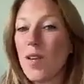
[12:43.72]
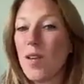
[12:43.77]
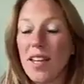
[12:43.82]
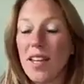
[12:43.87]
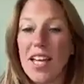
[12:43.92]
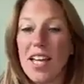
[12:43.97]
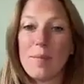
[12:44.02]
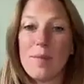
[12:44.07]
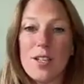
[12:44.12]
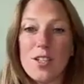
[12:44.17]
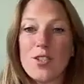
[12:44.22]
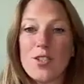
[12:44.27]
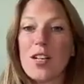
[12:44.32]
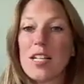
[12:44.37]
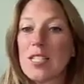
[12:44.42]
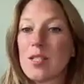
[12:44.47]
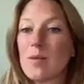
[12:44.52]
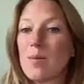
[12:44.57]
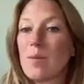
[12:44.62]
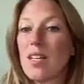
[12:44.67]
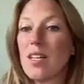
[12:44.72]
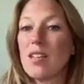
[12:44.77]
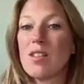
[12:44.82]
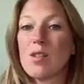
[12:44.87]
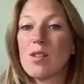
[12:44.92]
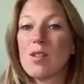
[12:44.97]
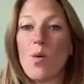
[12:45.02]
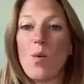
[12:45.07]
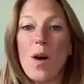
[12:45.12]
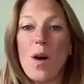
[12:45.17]
me, like me, trust me.
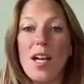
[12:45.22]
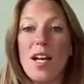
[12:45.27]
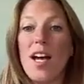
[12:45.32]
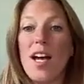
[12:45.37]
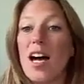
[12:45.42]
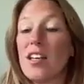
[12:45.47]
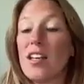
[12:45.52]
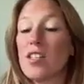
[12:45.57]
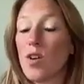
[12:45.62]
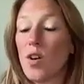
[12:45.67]
So why not?